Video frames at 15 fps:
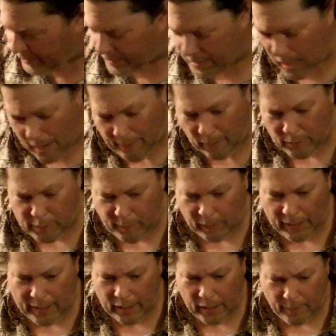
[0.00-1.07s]
the time I was
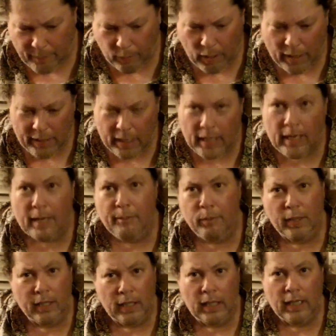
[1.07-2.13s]
playing upright, and I'd
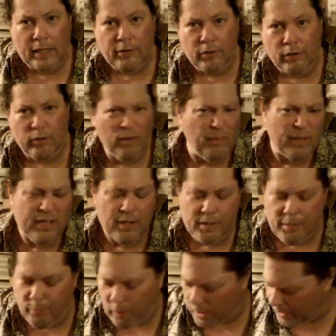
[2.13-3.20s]
bring an electric with me just
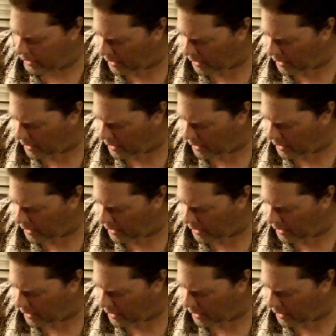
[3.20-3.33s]
to break it